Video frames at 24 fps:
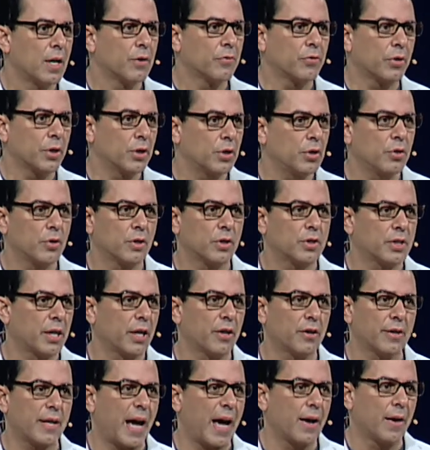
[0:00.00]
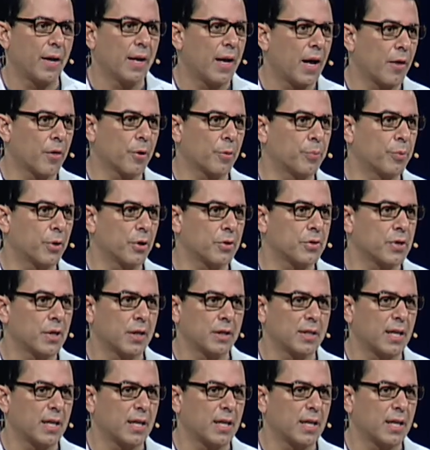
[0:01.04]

for you to tear down another person.